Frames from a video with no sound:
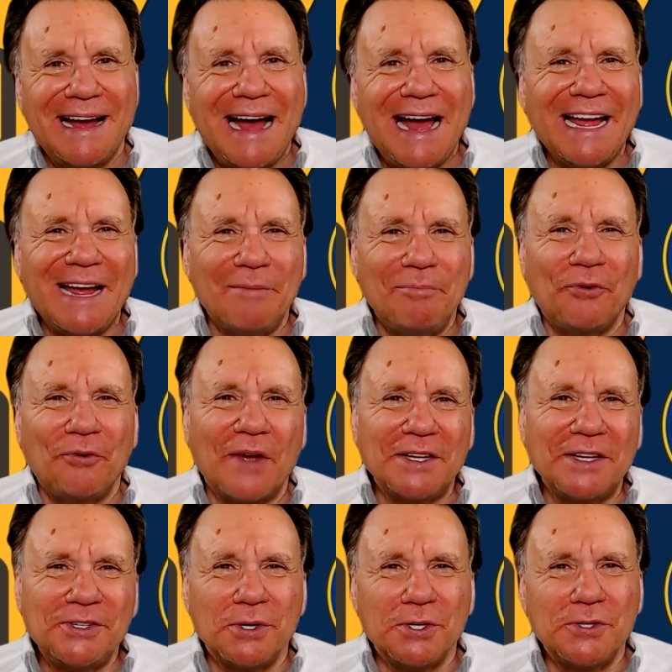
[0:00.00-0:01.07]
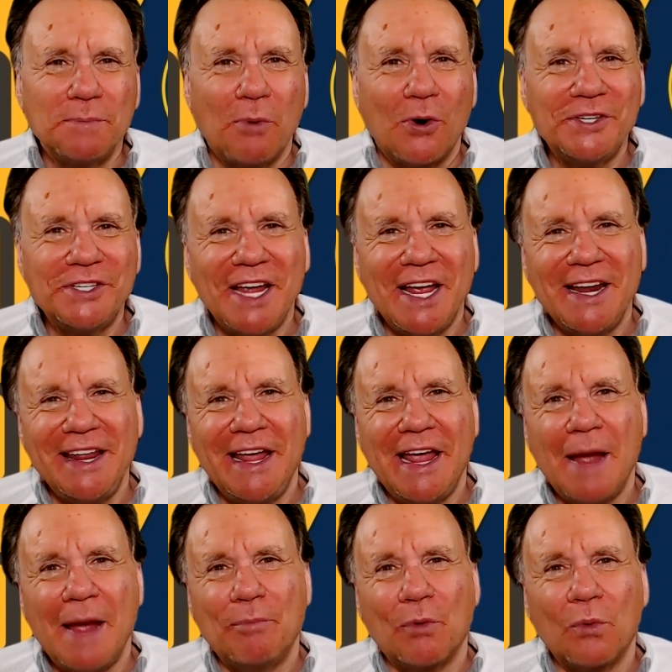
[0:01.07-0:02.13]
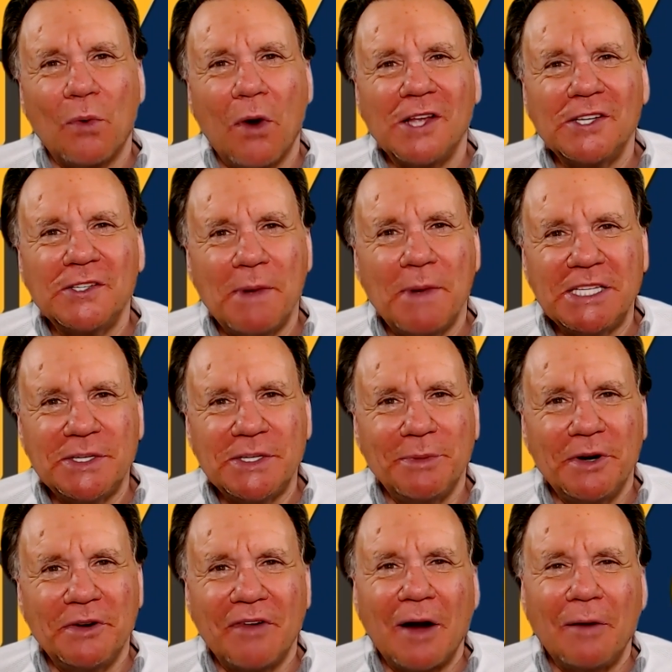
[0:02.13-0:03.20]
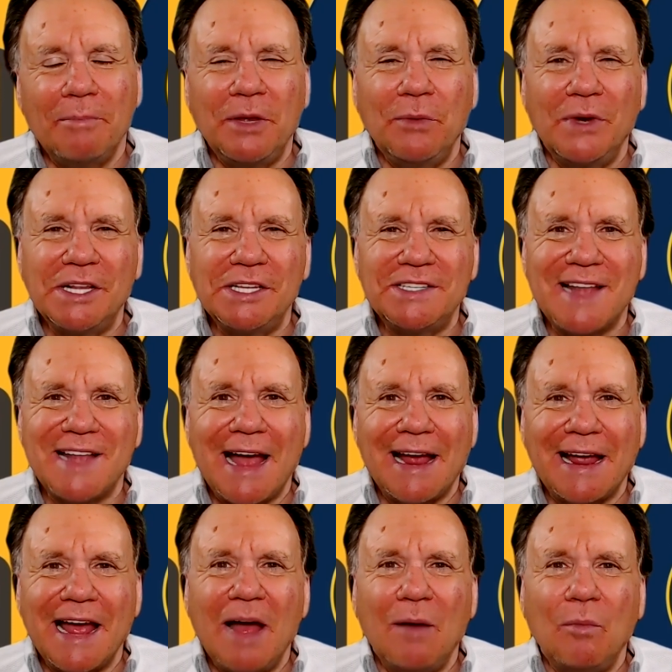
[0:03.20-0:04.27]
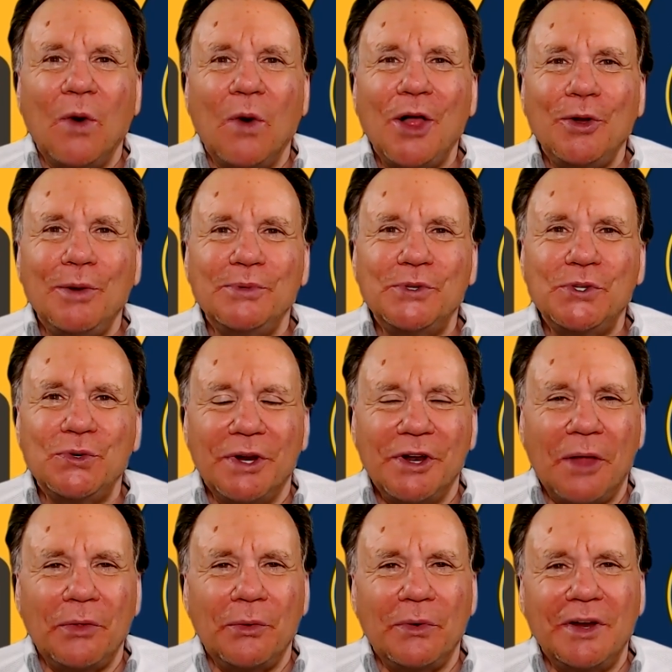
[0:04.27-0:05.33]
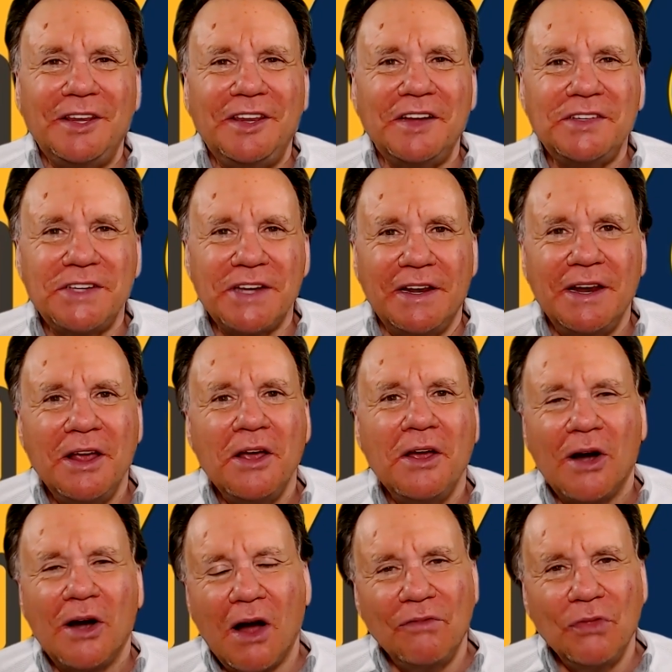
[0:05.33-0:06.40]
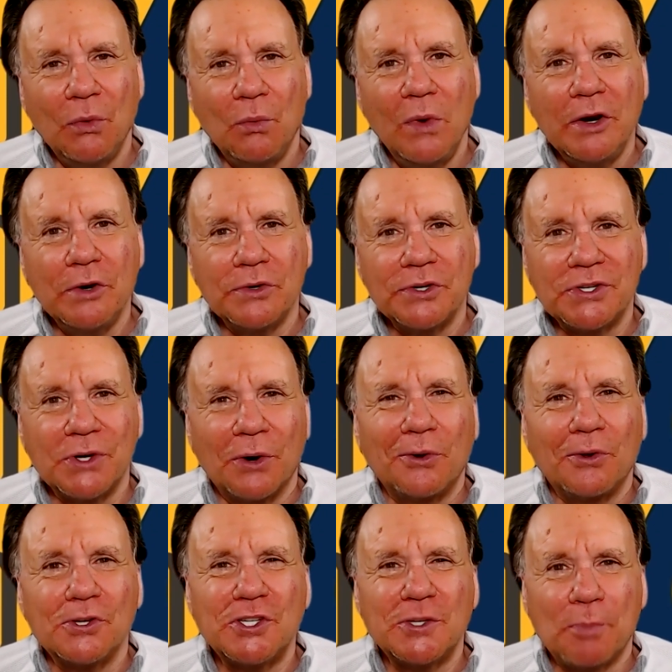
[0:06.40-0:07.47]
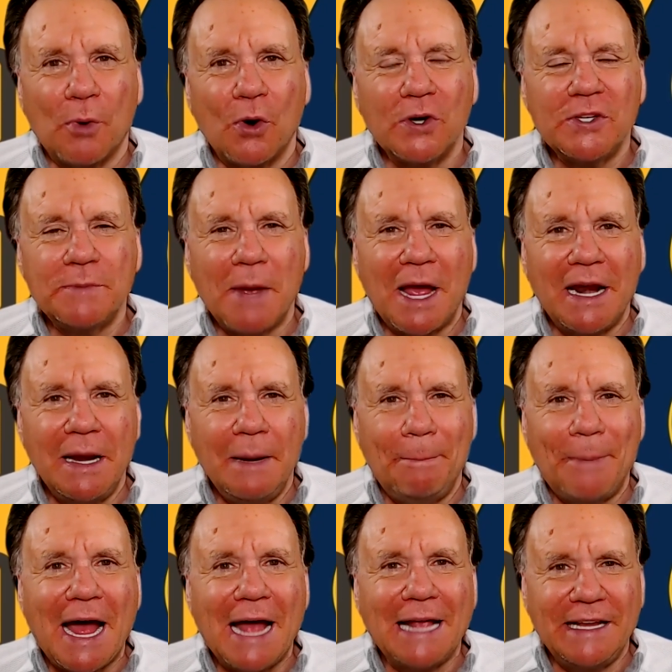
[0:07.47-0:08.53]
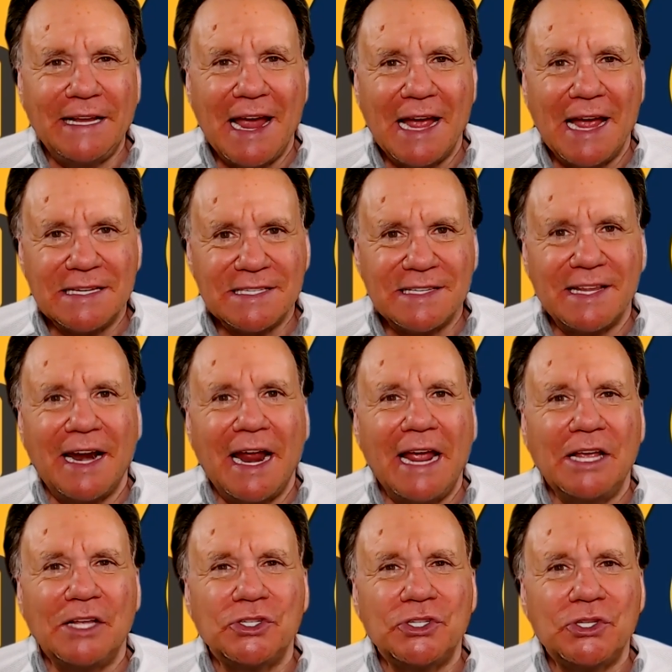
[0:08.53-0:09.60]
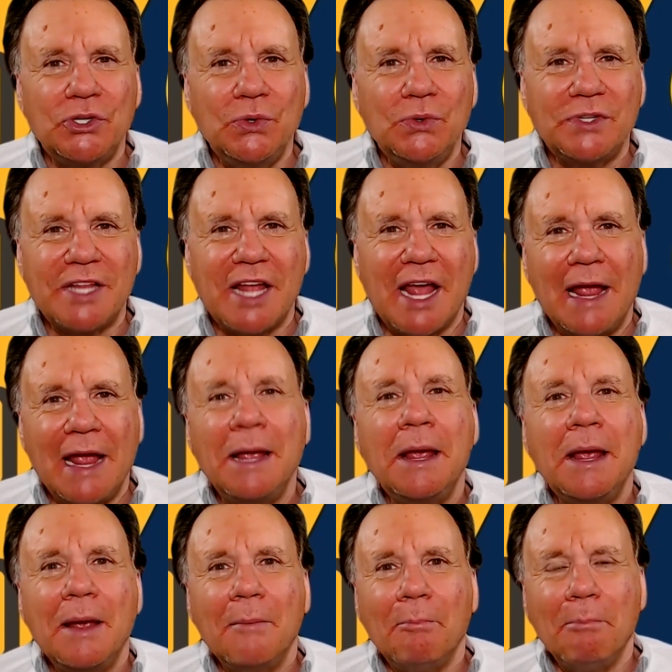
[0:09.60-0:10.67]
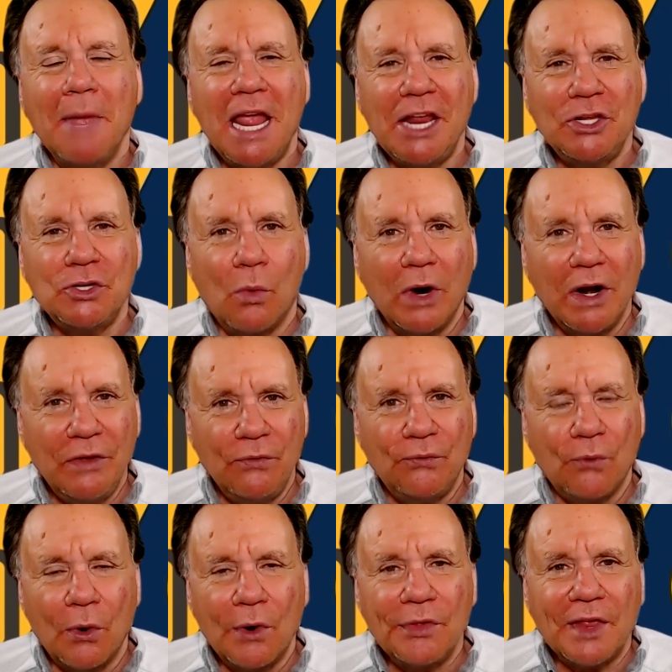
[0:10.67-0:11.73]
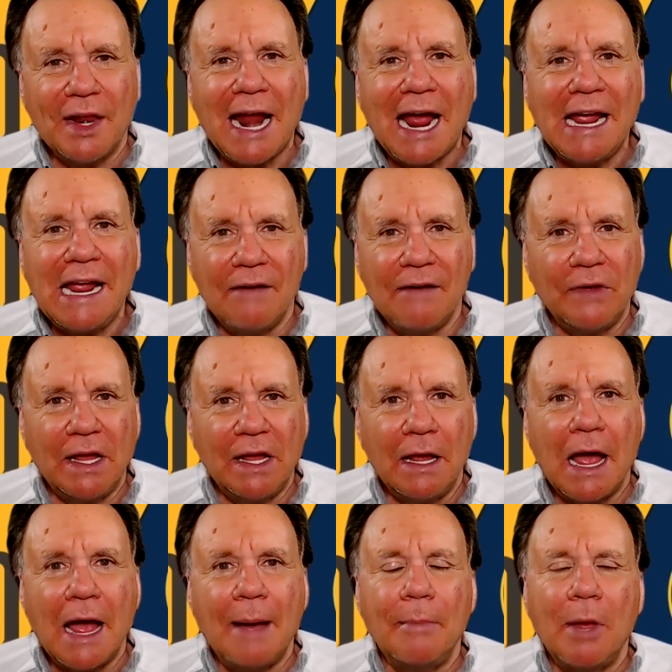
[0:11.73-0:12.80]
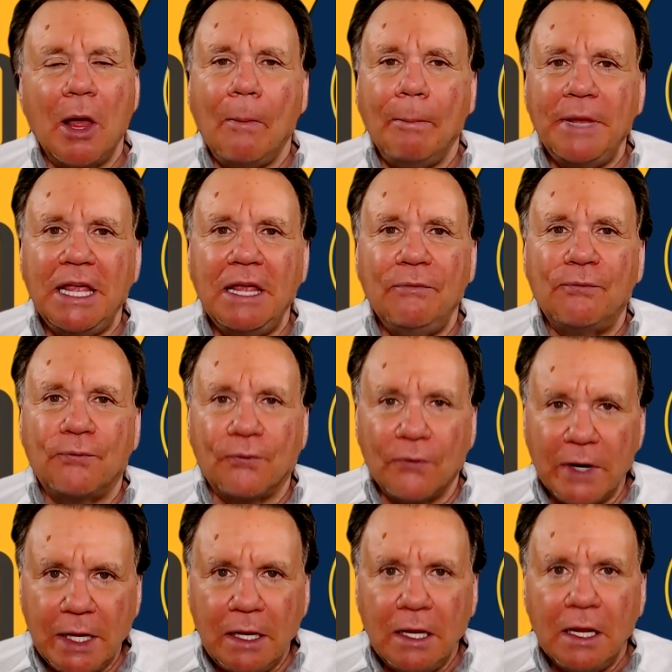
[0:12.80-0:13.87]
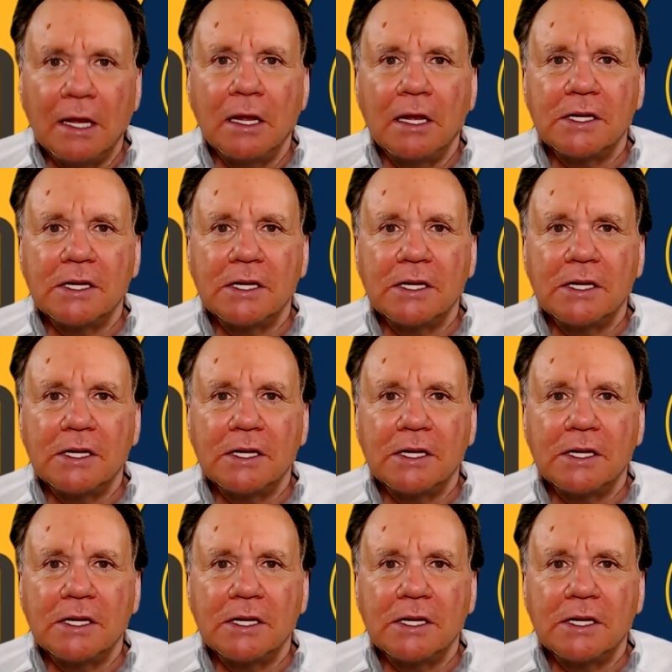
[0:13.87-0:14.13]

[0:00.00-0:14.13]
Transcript: Hi, I'm professional sports handicapper Ross Benjamin of RBWins.com. Welcome to another edition of the Winner Circle Sports Betting Podcast. Today is Tuesday, May 24th, and I have a MLB free